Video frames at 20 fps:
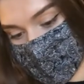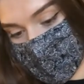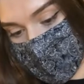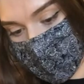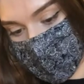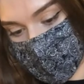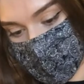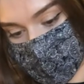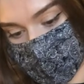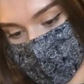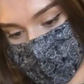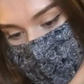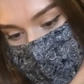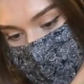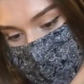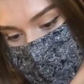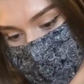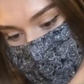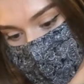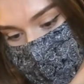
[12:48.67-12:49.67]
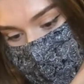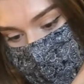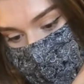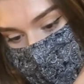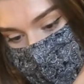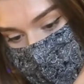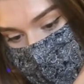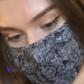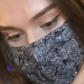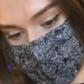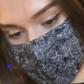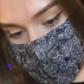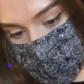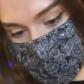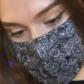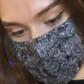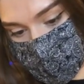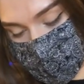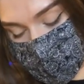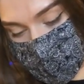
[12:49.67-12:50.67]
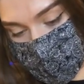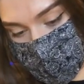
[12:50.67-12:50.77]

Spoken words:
I'm gonna go research it quick, make sure